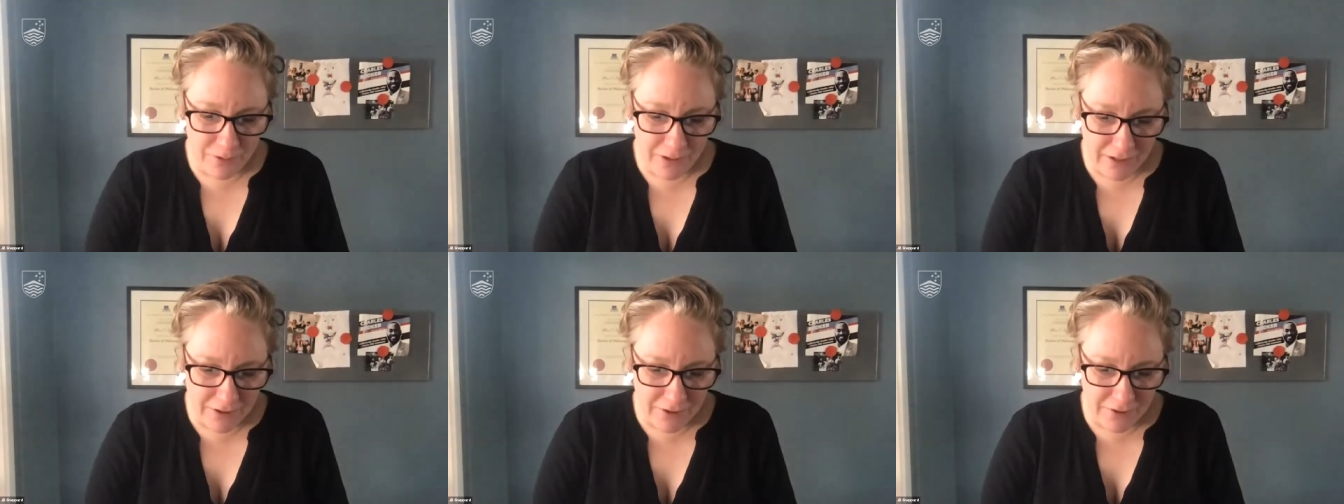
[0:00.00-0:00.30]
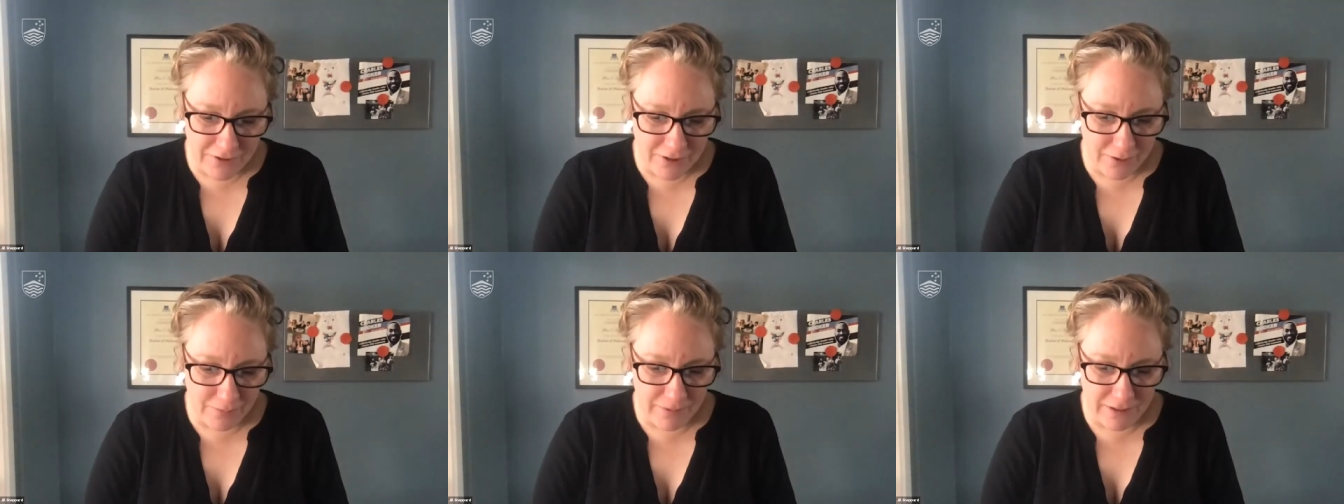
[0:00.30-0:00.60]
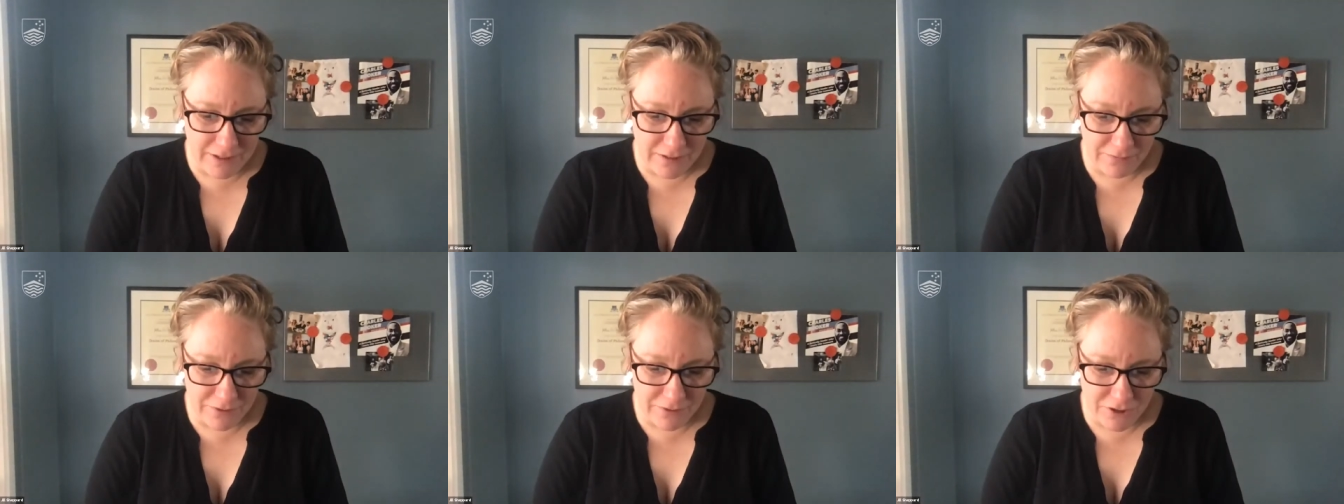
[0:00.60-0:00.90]
Thank you so
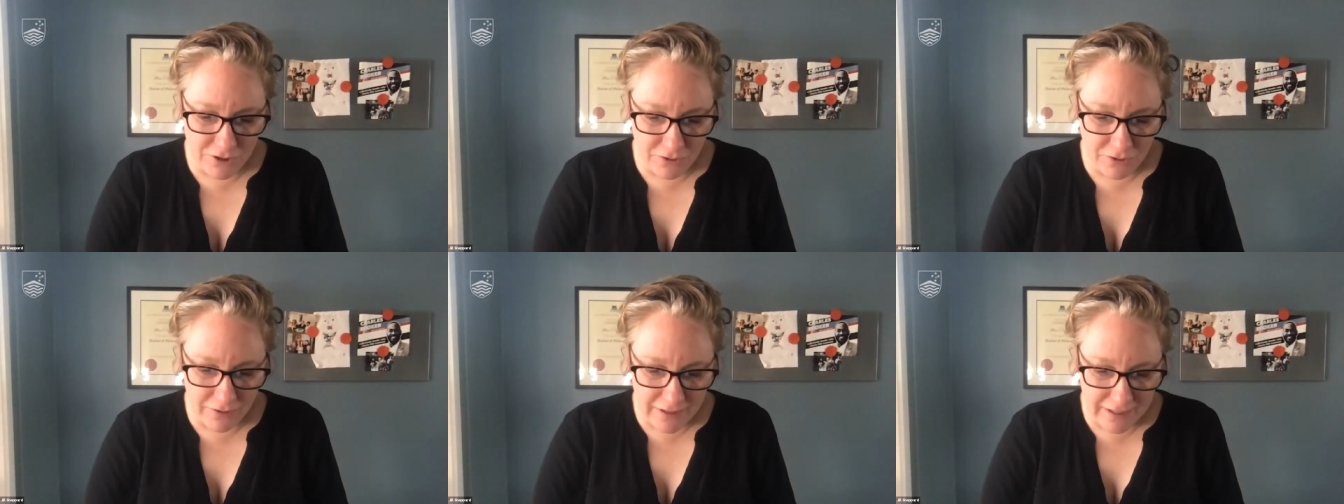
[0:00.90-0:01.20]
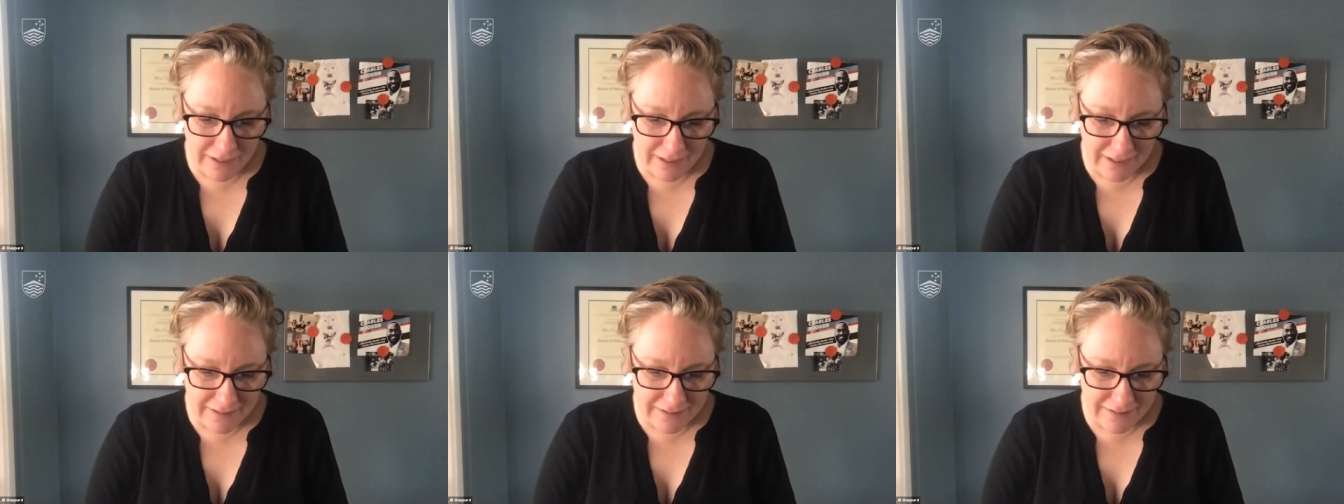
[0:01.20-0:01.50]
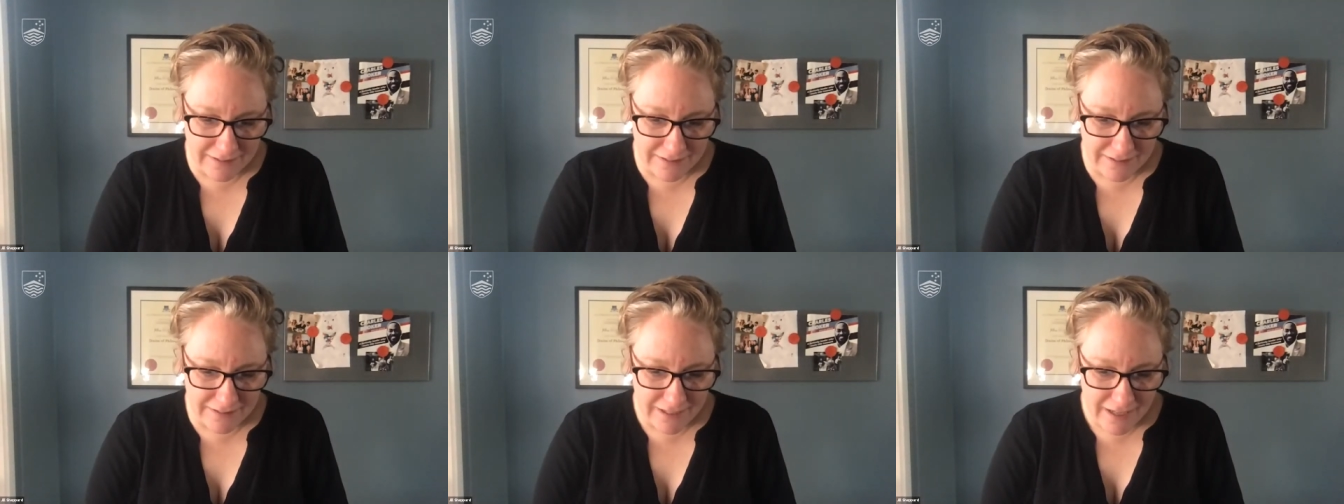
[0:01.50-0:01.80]
much for joining
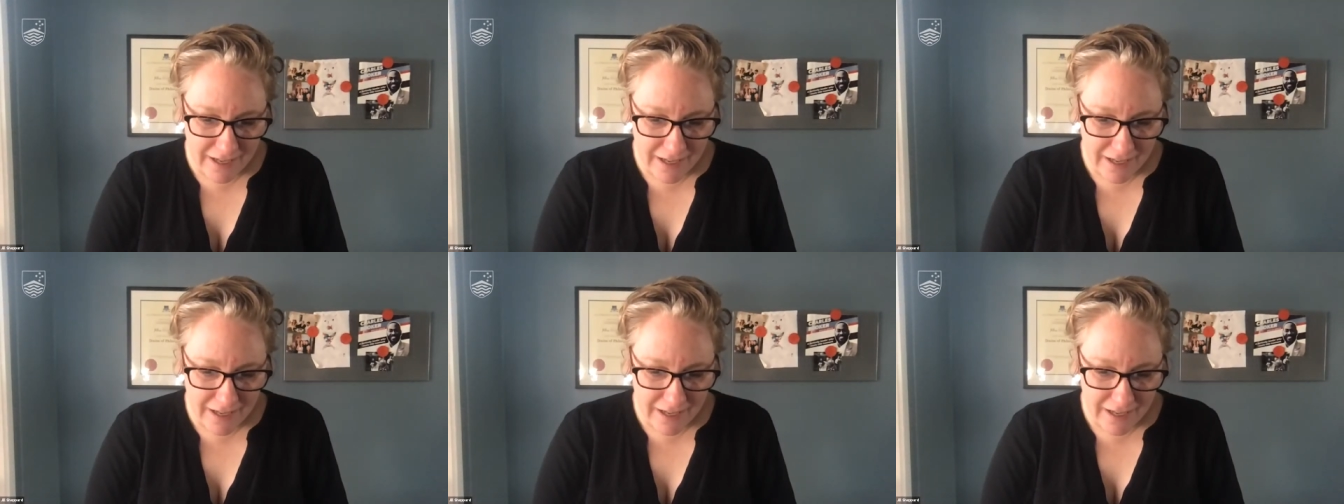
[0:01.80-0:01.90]
us.